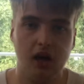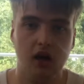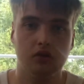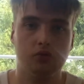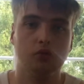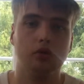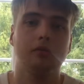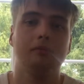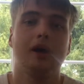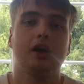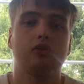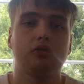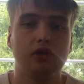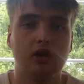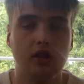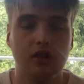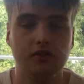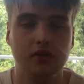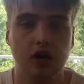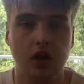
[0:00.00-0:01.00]
guys, welcome back to
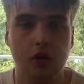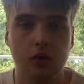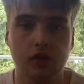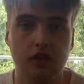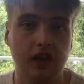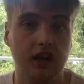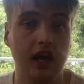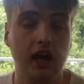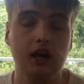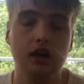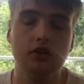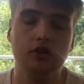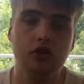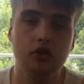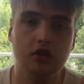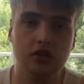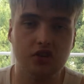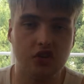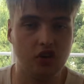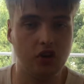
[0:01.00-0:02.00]
another video, and today, as
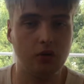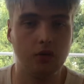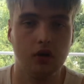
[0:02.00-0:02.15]
you can see,